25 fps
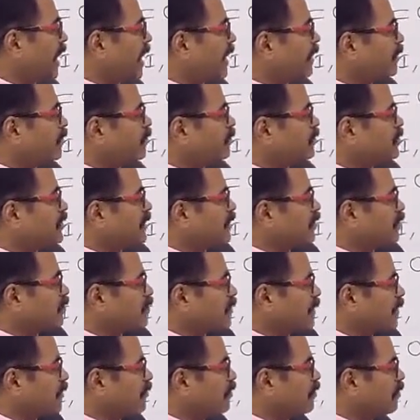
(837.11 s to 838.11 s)
into 0,
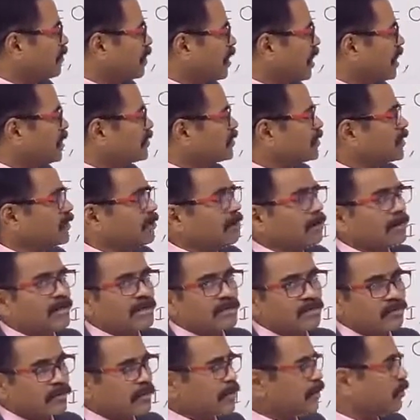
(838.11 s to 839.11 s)
0, cos 0 is
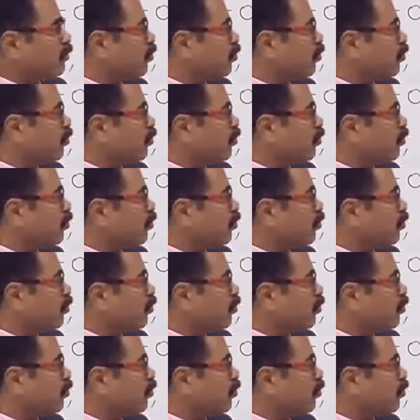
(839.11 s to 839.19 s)
1.